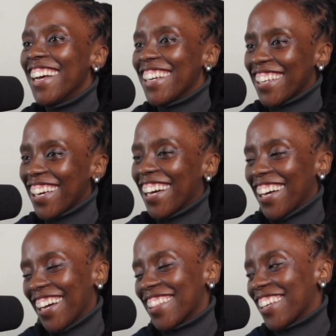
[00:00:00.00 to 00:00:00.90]

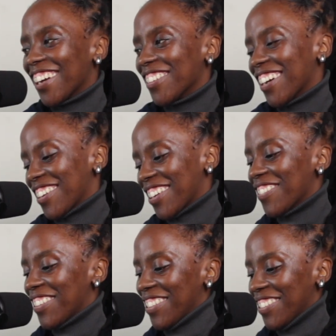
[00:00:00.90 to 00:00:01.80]
Yeah, I think I would agree
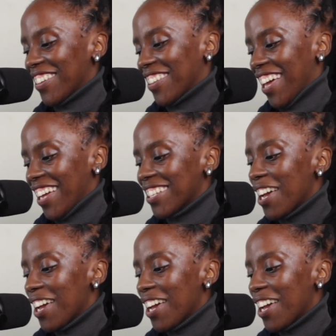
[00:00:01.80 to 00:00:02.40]
with you on that.